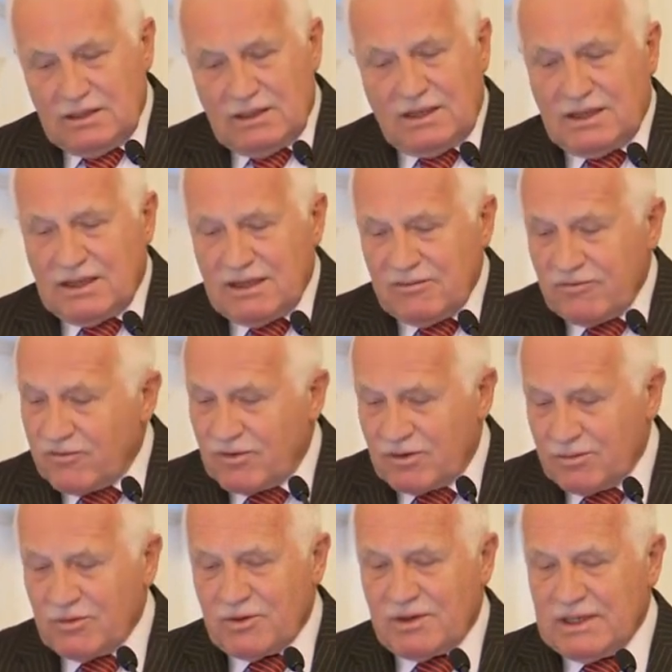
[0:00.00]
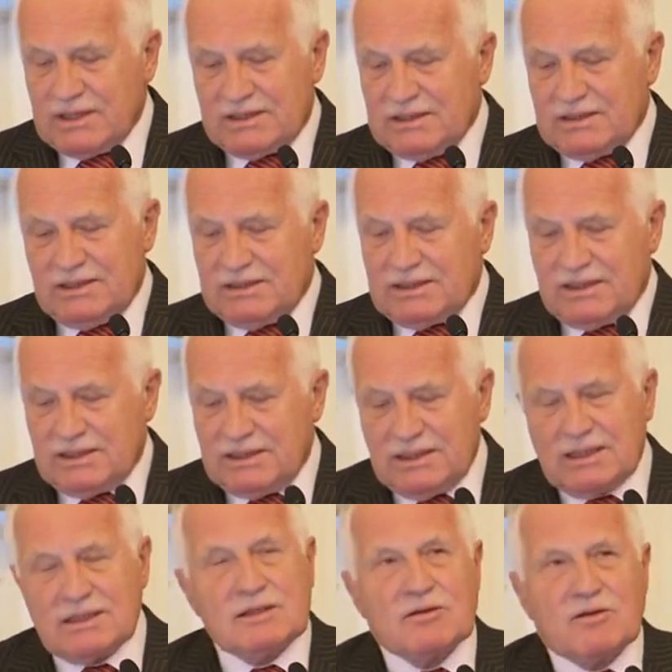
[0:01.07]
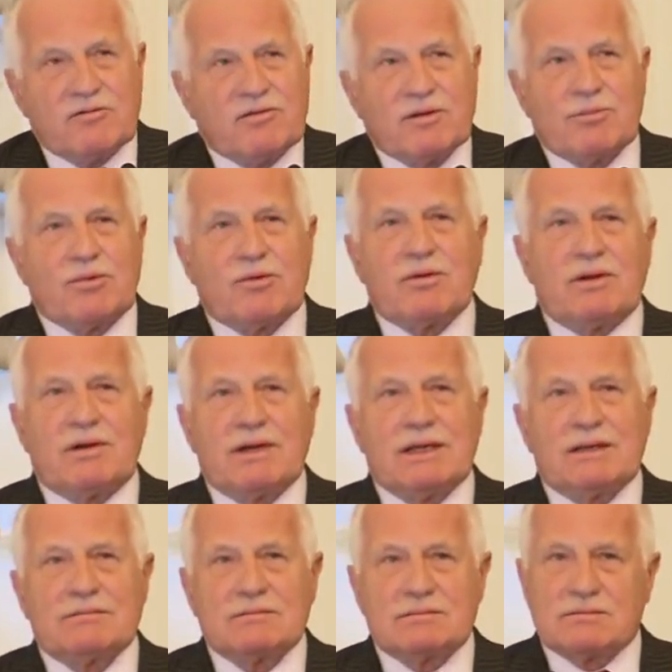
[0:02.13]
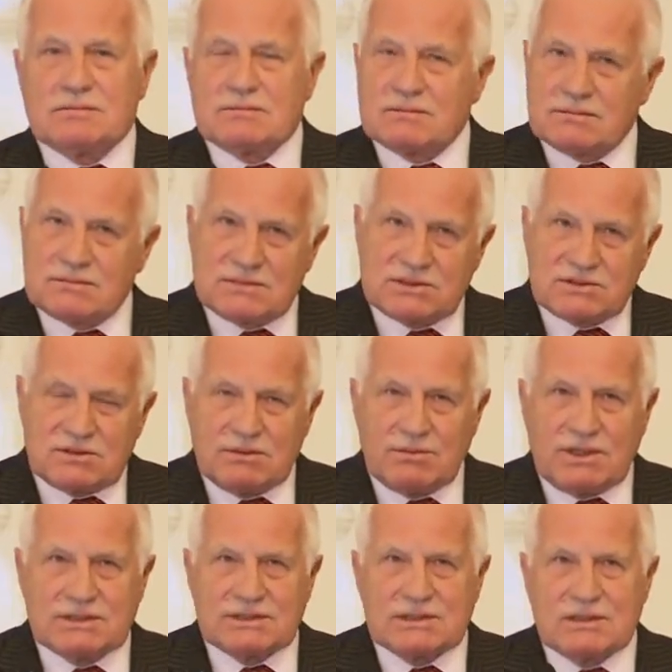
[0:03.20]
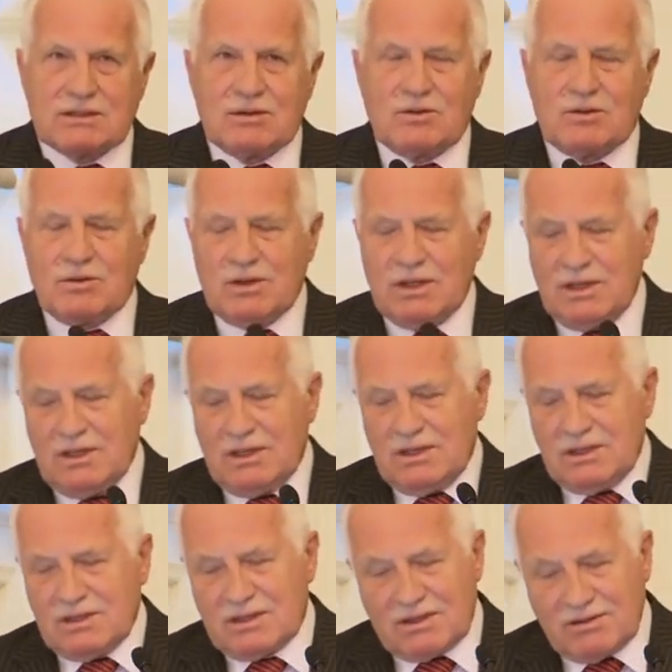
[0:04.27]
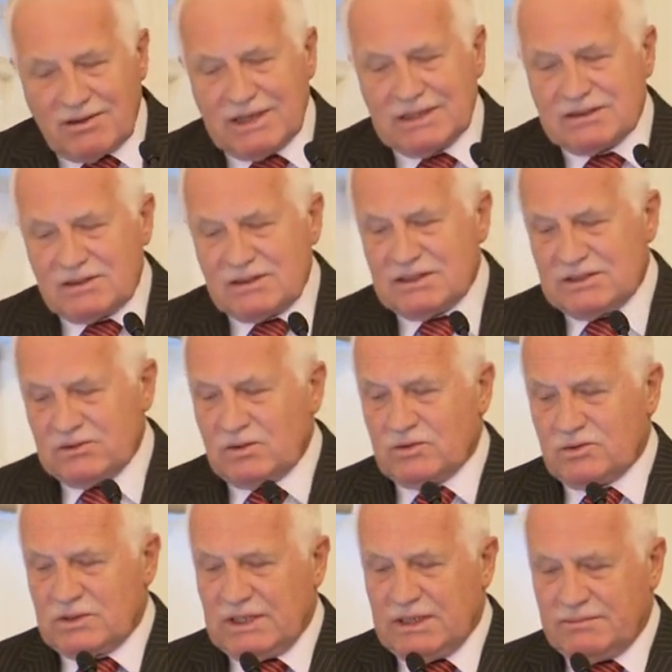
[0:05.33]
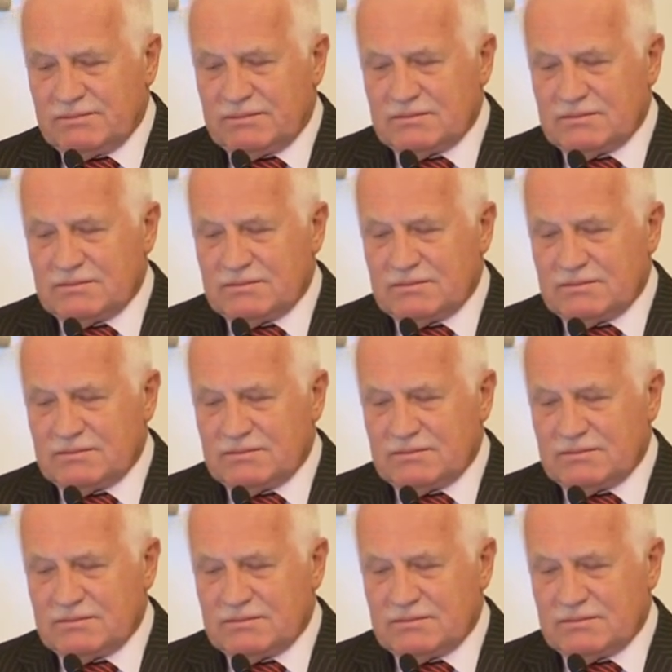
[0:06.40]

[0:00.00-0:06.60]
I formulated it at the end of February, 3 months ago, quite resolutely.